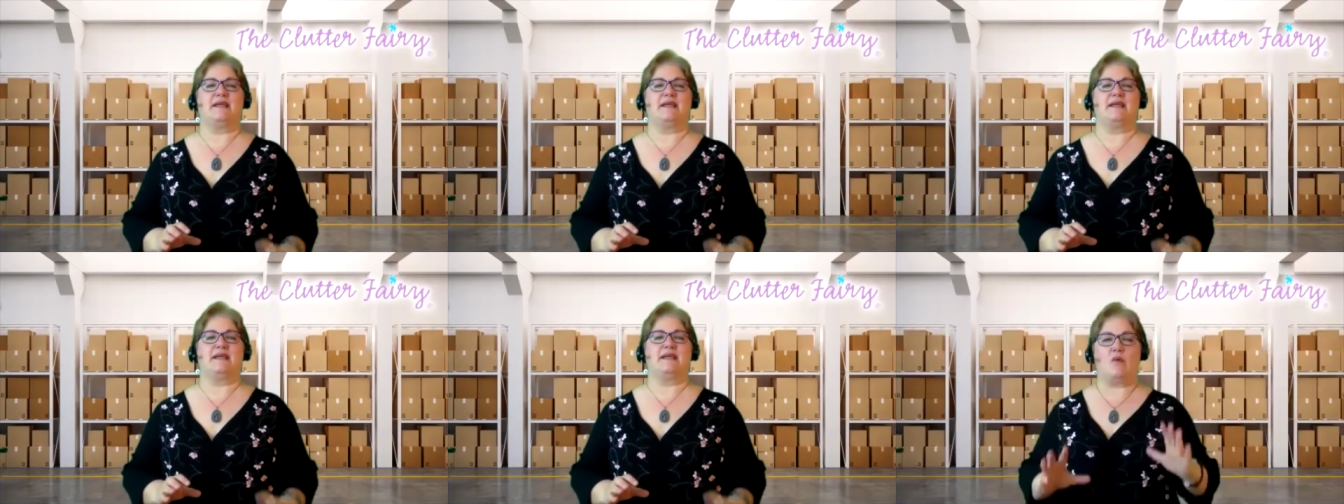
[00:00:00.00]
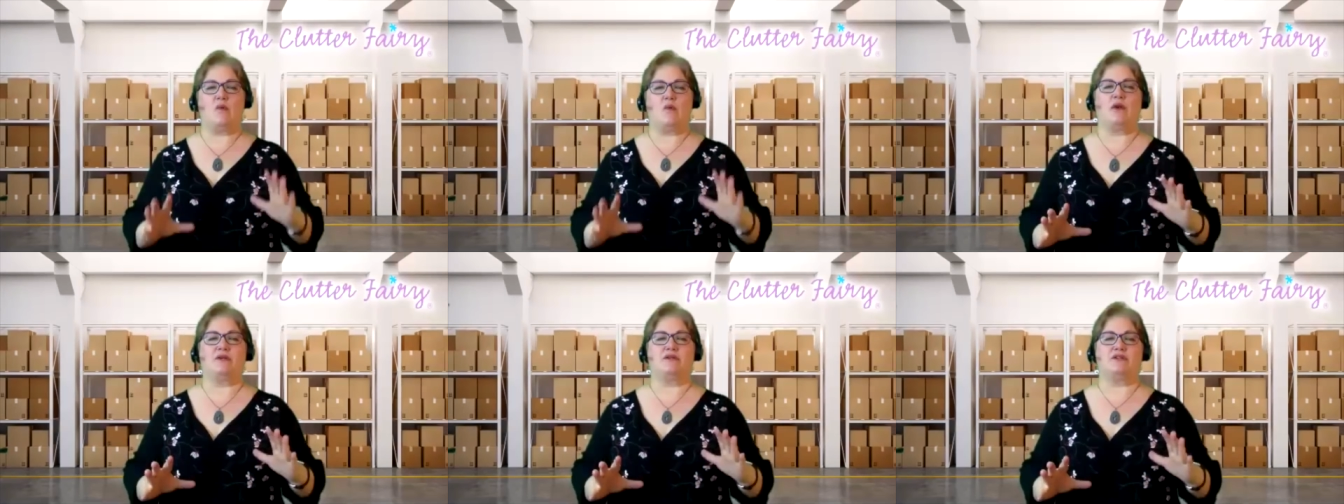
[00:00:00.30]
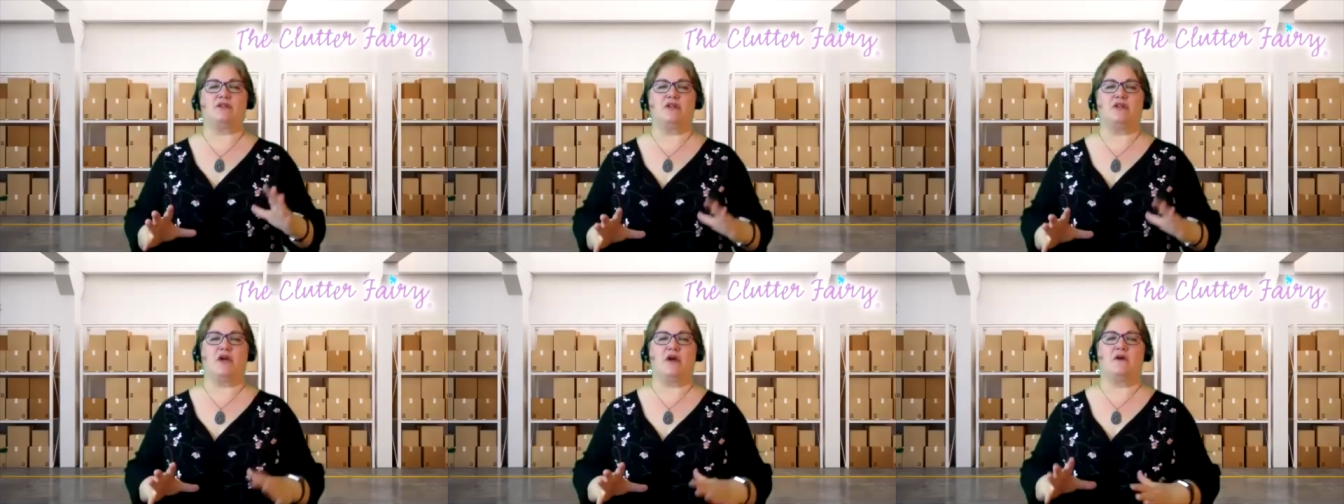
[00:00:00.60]
and I
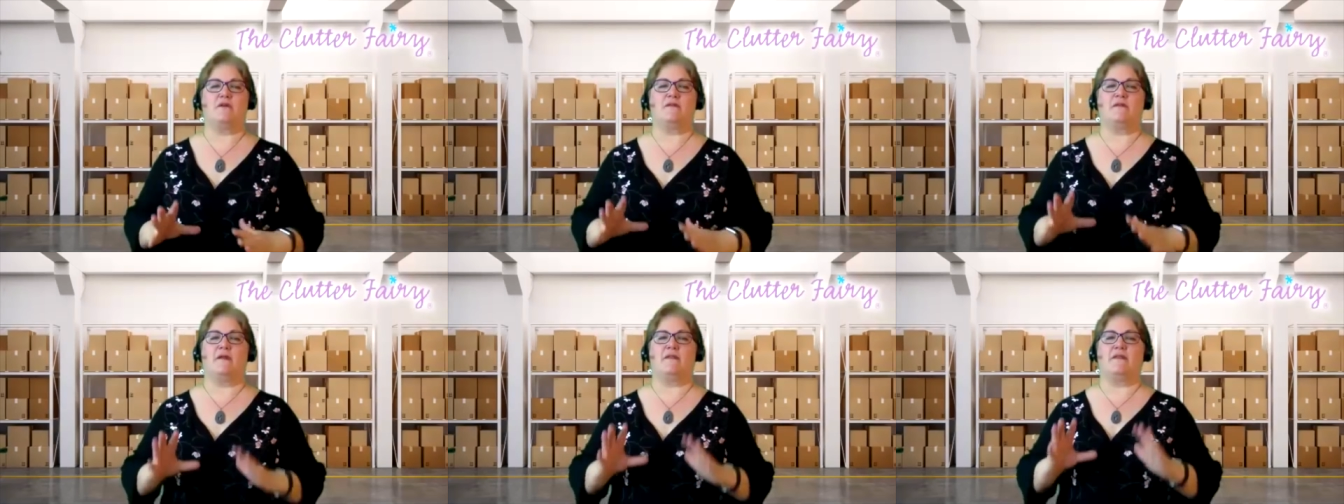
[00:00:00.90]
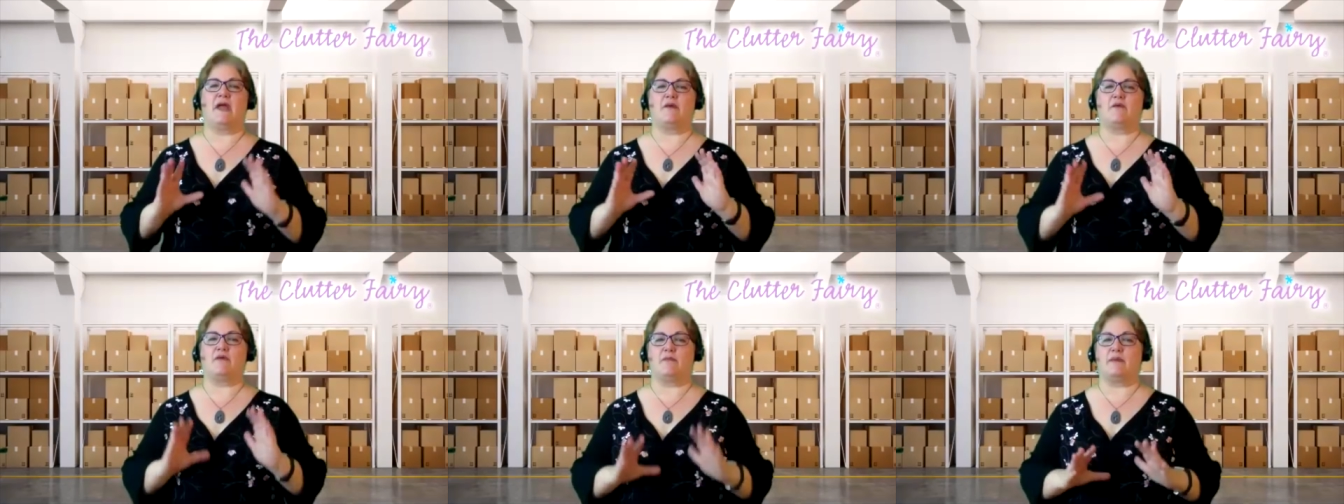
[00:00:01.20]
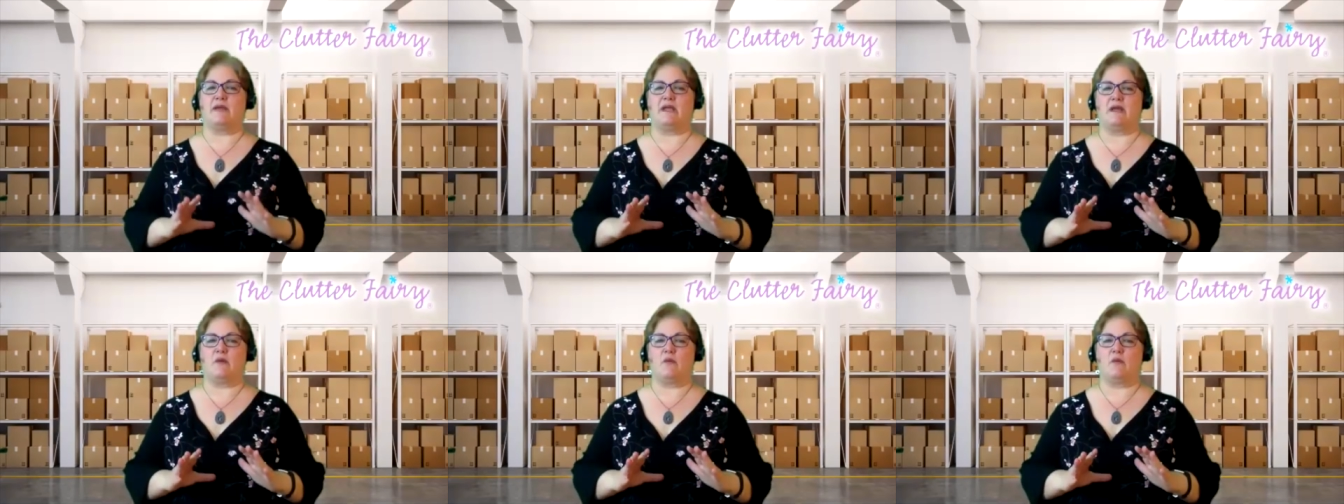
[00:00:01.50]
wanted to know that
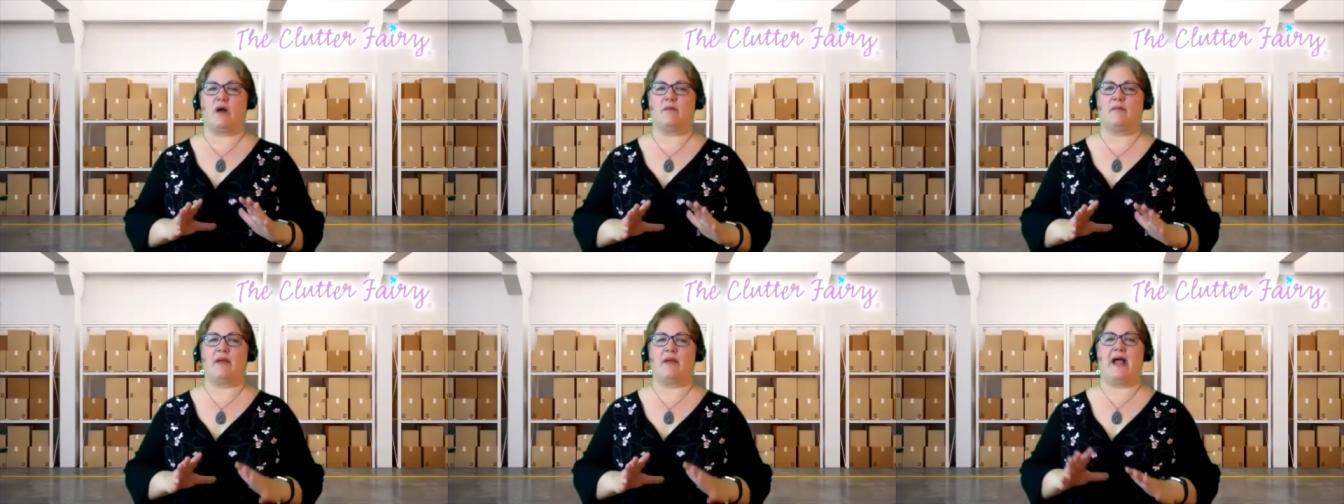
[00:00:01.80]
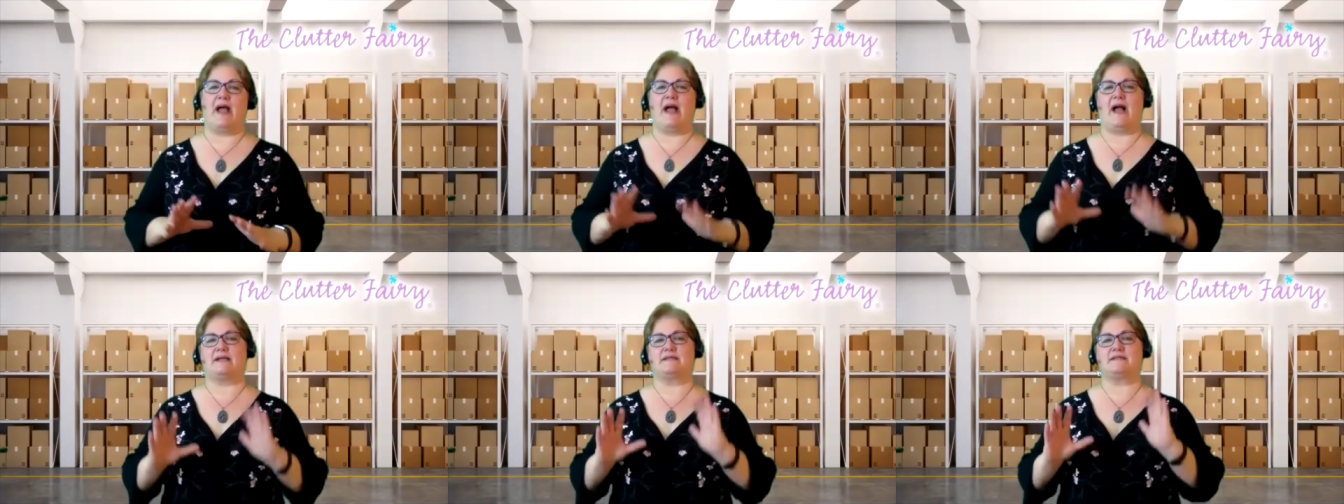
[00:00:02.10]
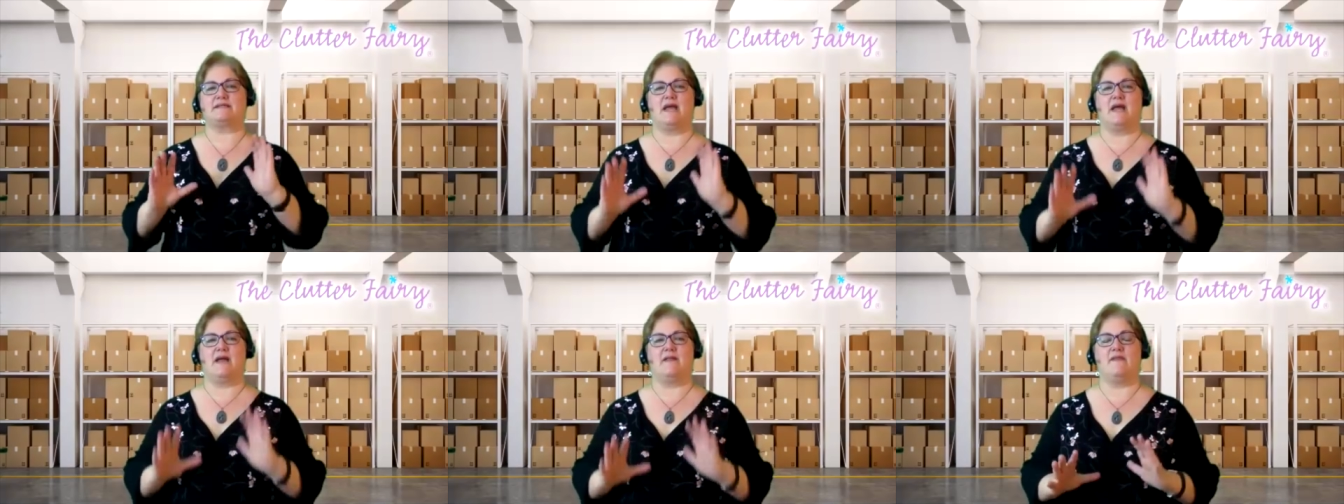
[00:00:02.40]
they were being well
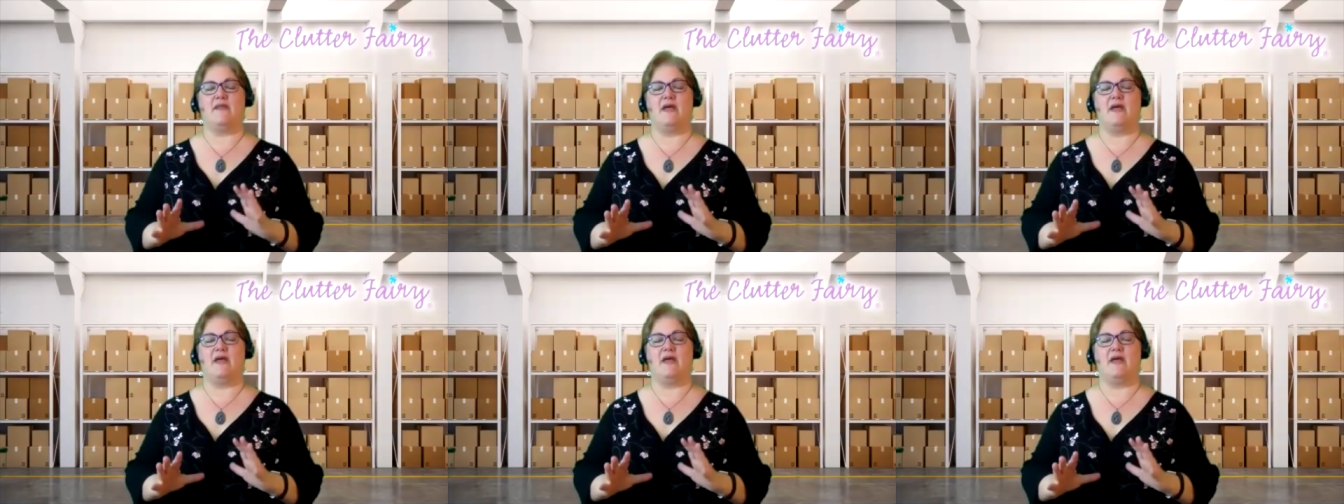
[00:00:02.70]
packed